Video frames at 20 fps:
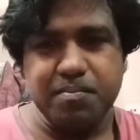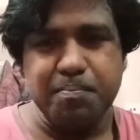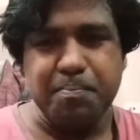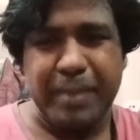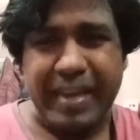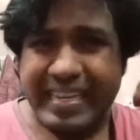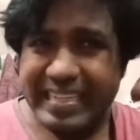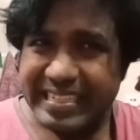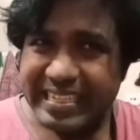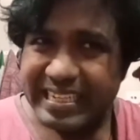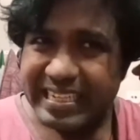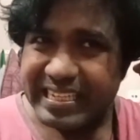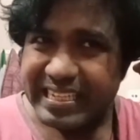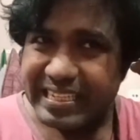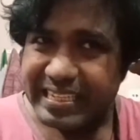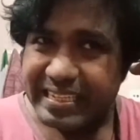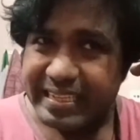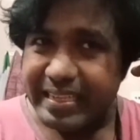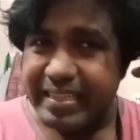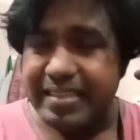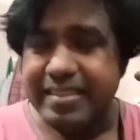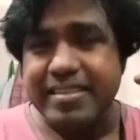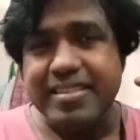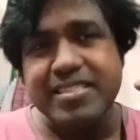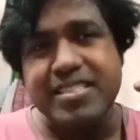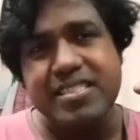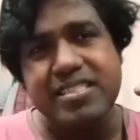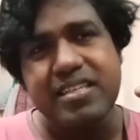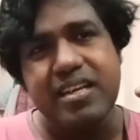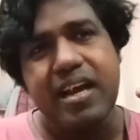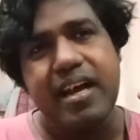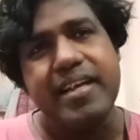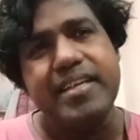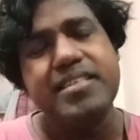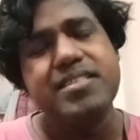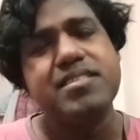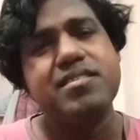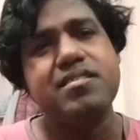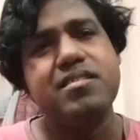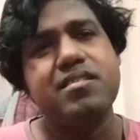mentally ill these
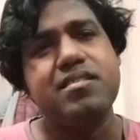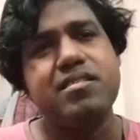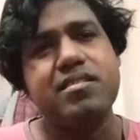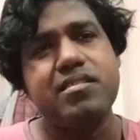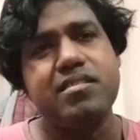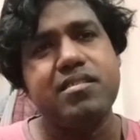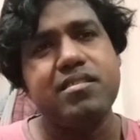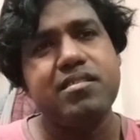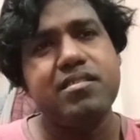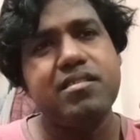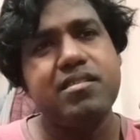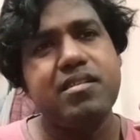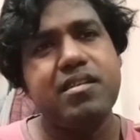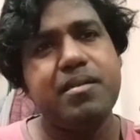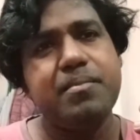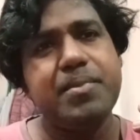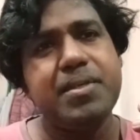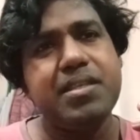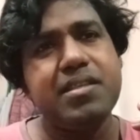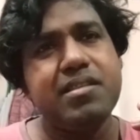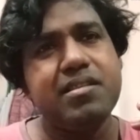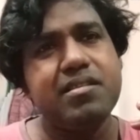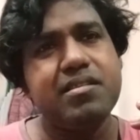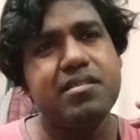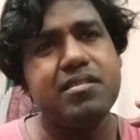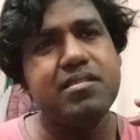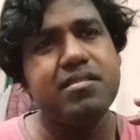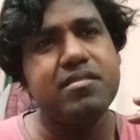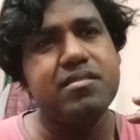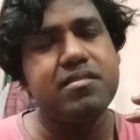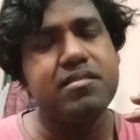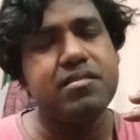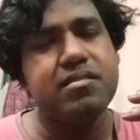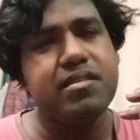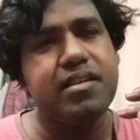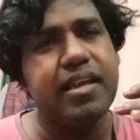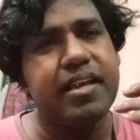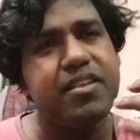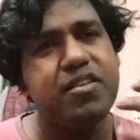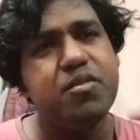guys are. I mean,
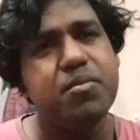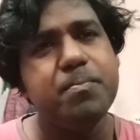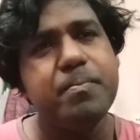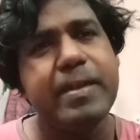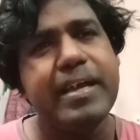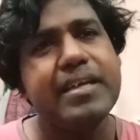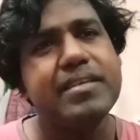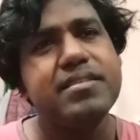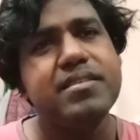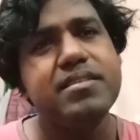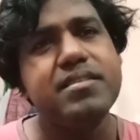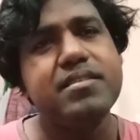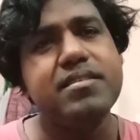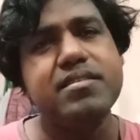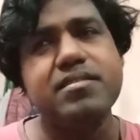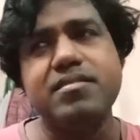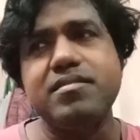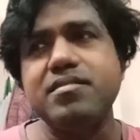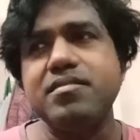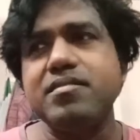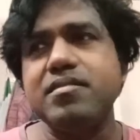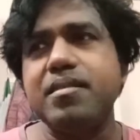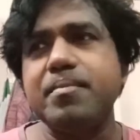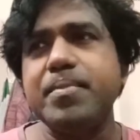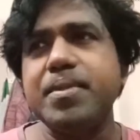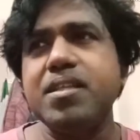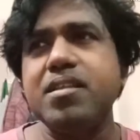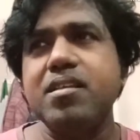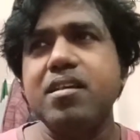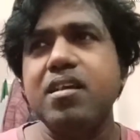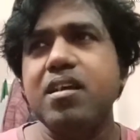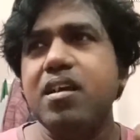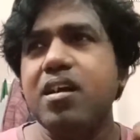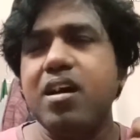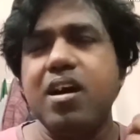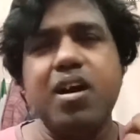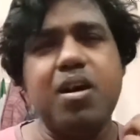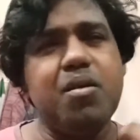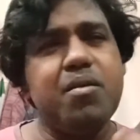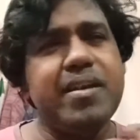can you imagine this?
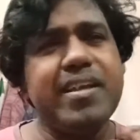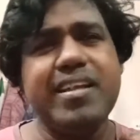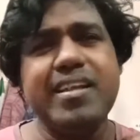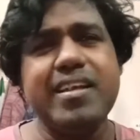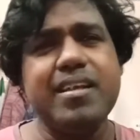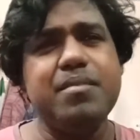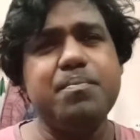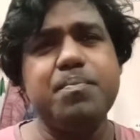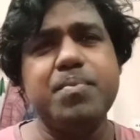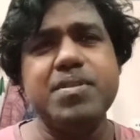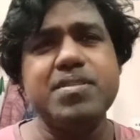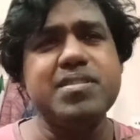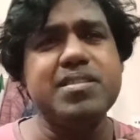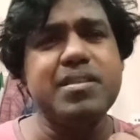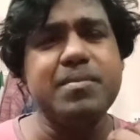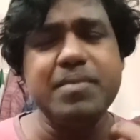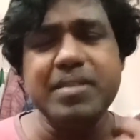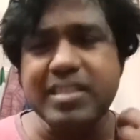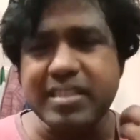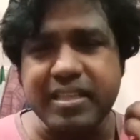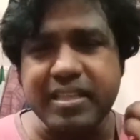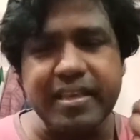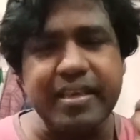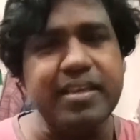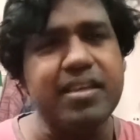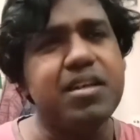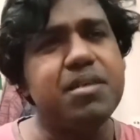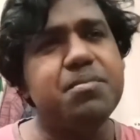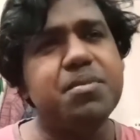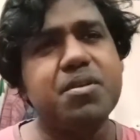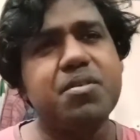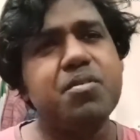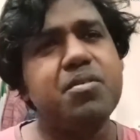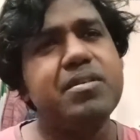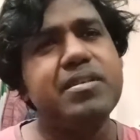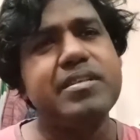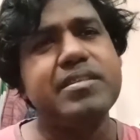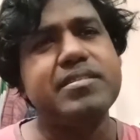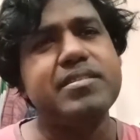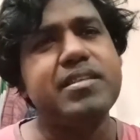How I can person even think about all
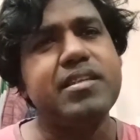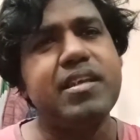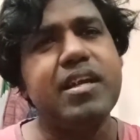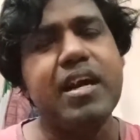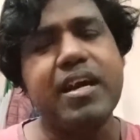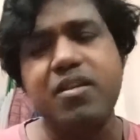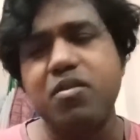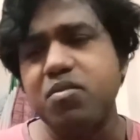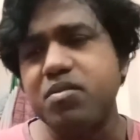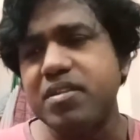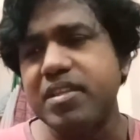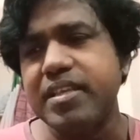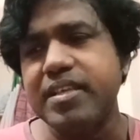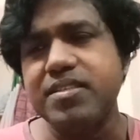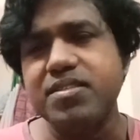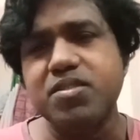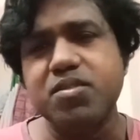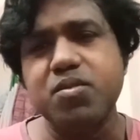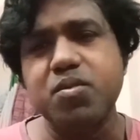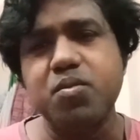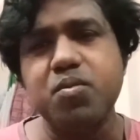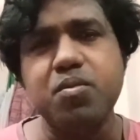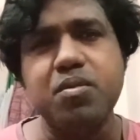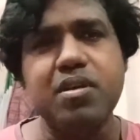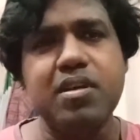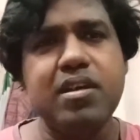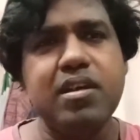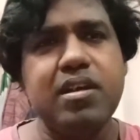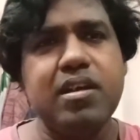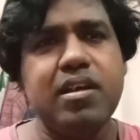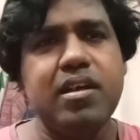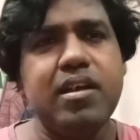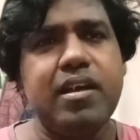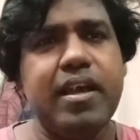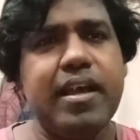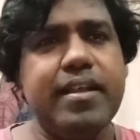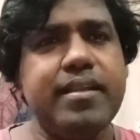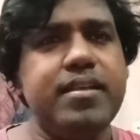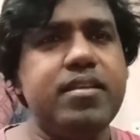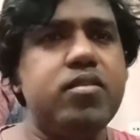this thing? I don't think so.
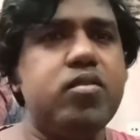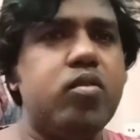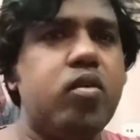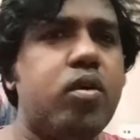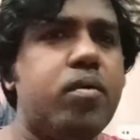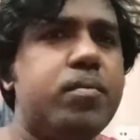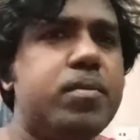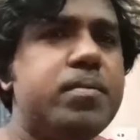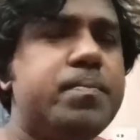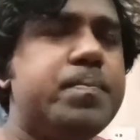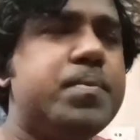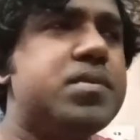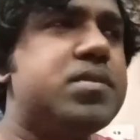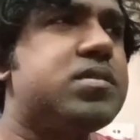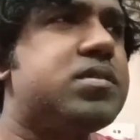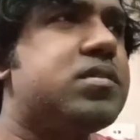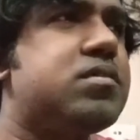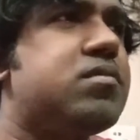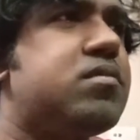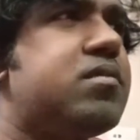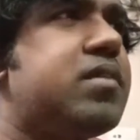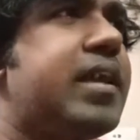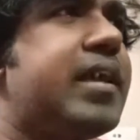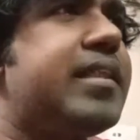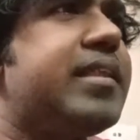Any normal person or